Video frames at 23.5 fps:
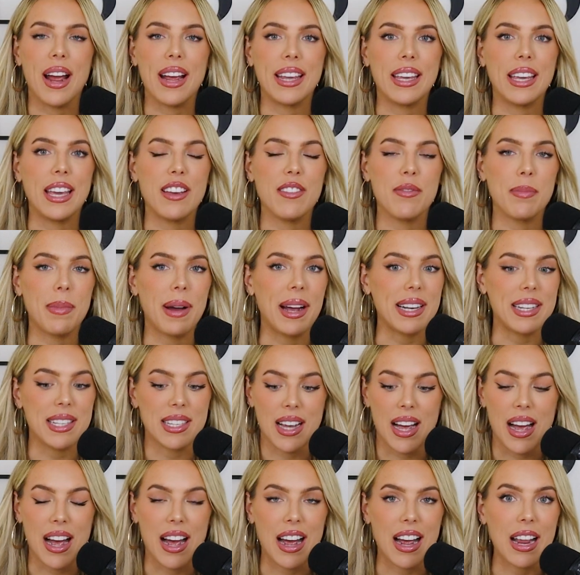I give my
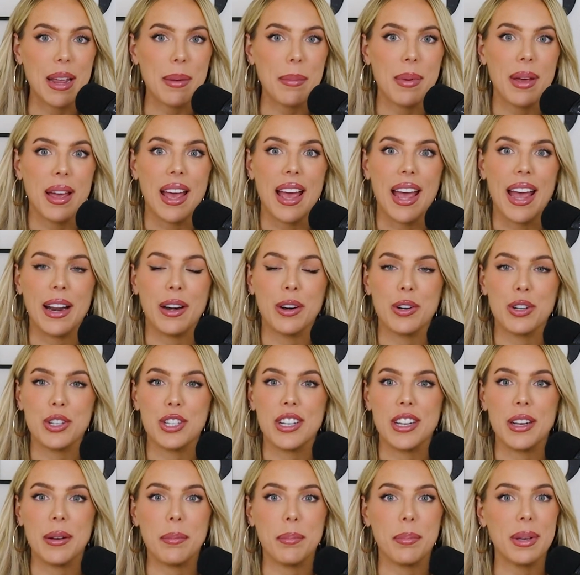time,
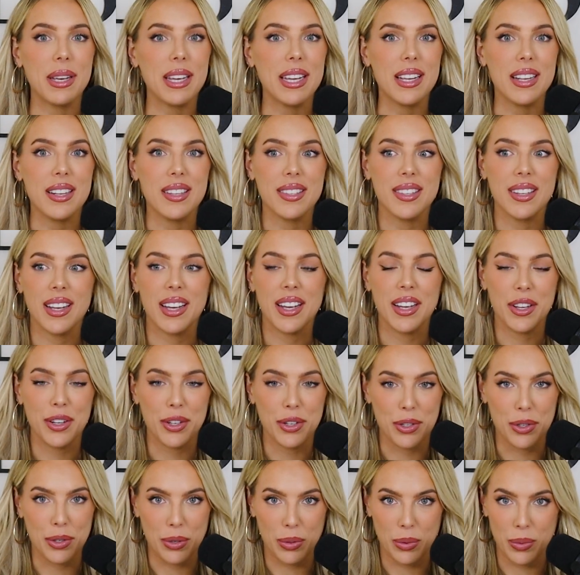energy, and peace
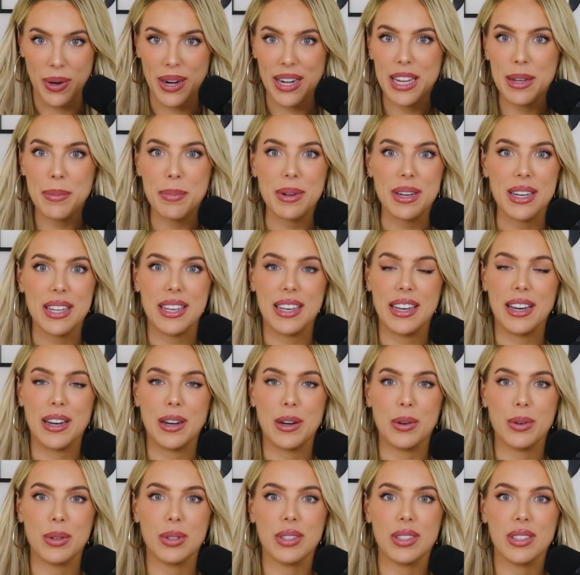to anybody
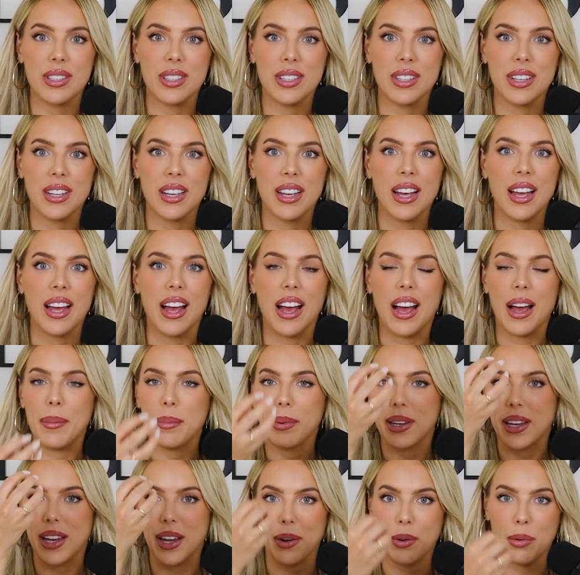else,
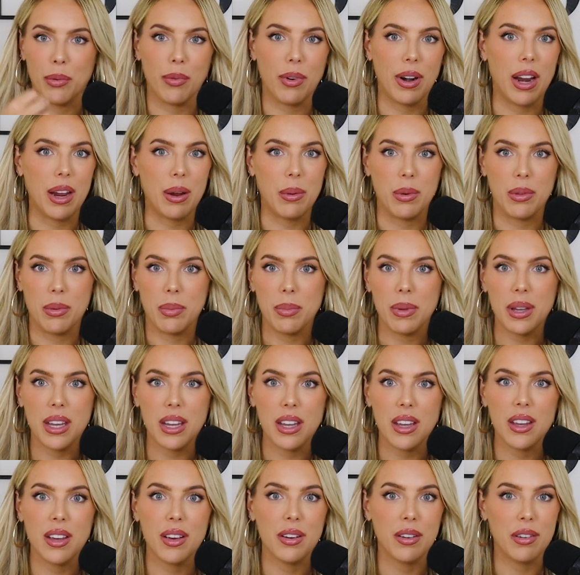I'm getting right with
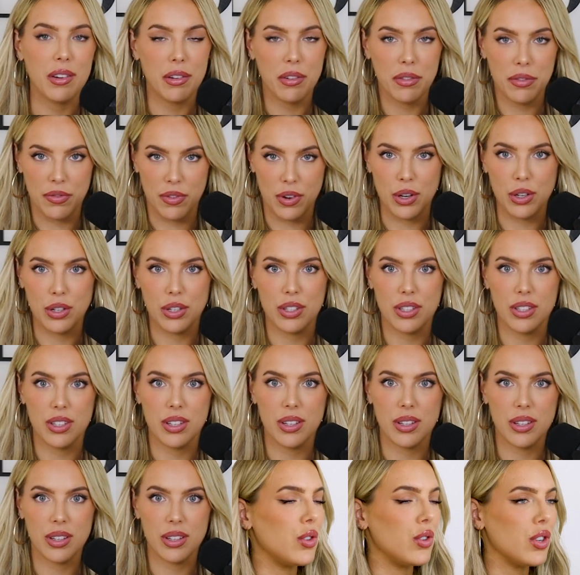me
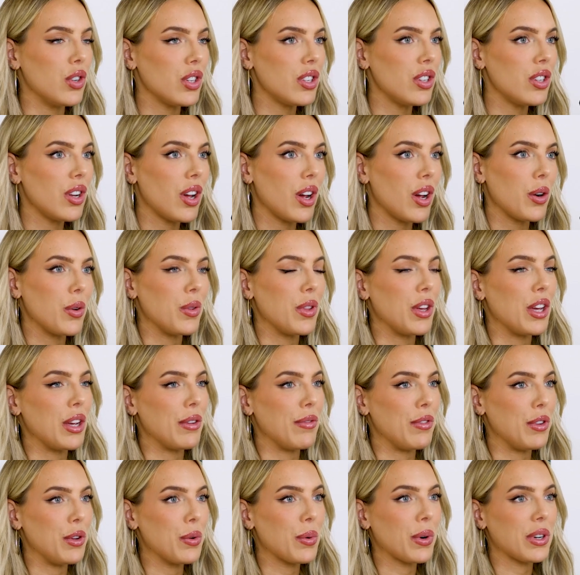first. just know that
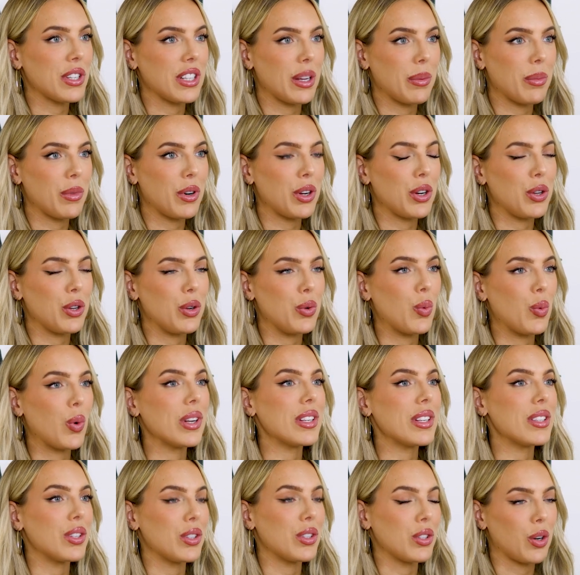if you are someone who
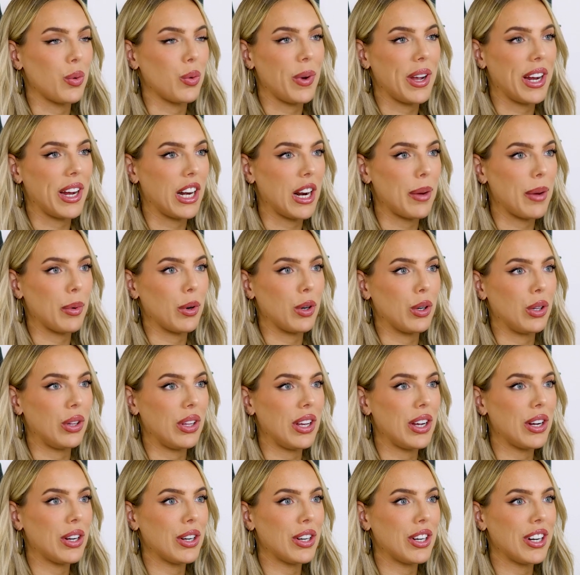wants to start waking up
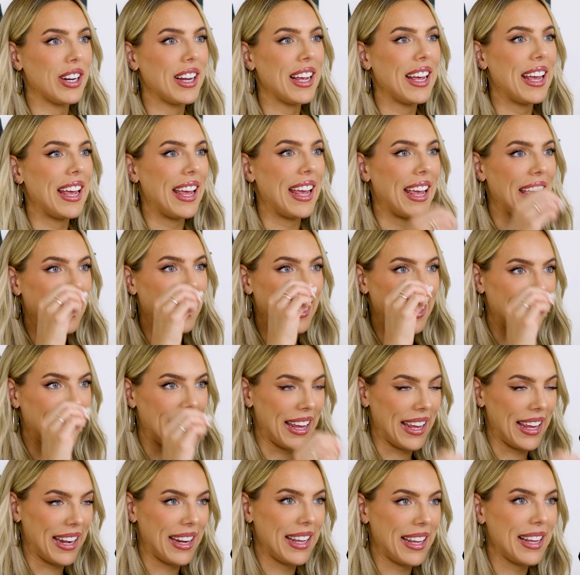earlier,
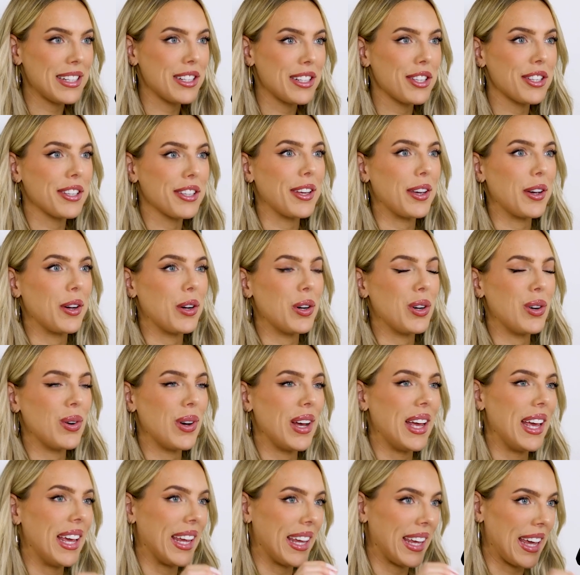it is a
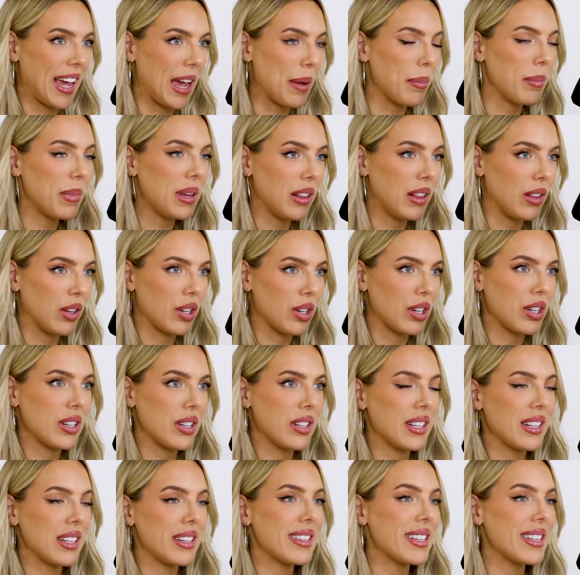skill. It can be
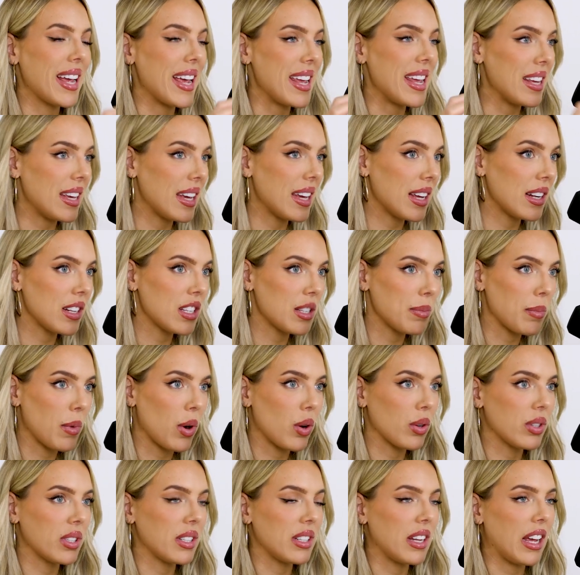learned. Take it in
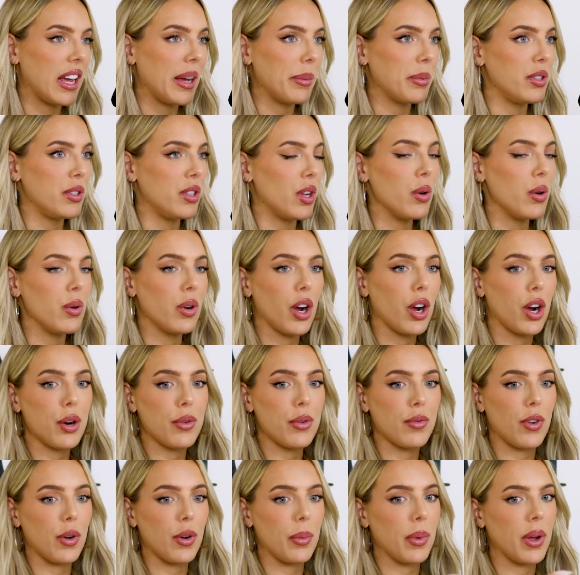small steps. Don't go
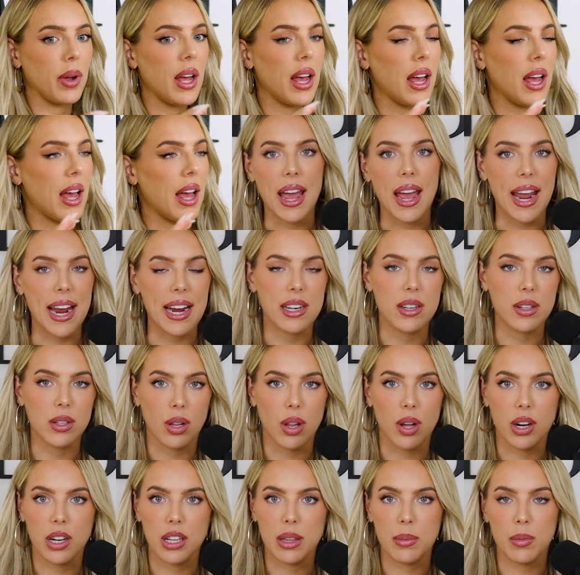from 8
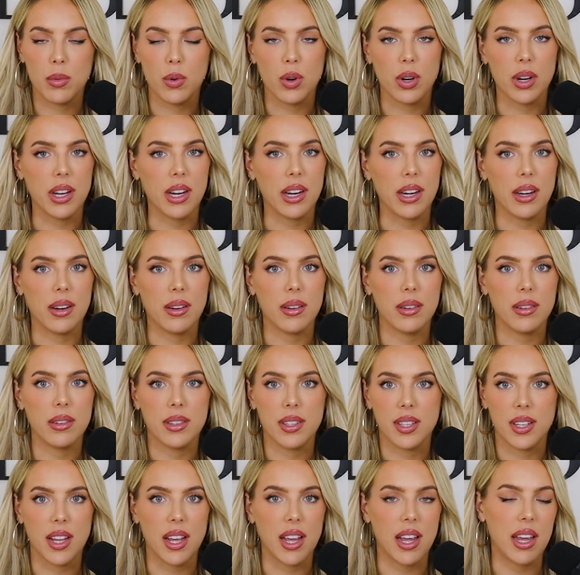o'clock in the morning
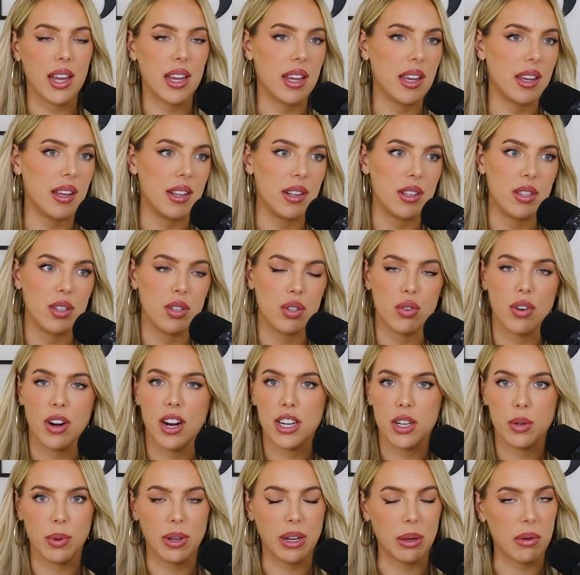today into
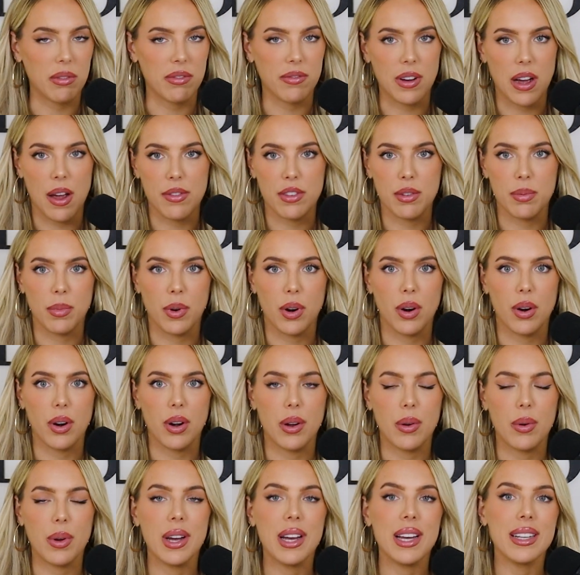trying to wake up at 5
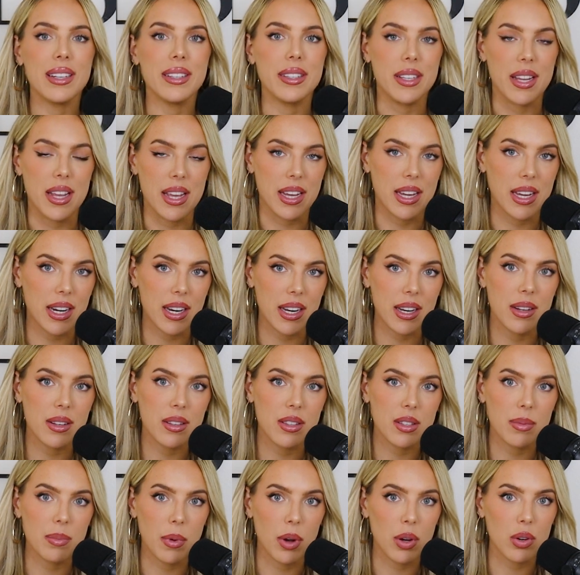tomorrow. Take it in
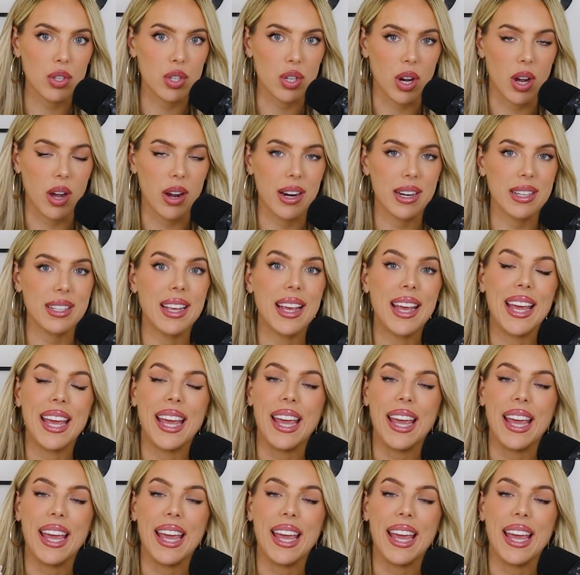small chunks.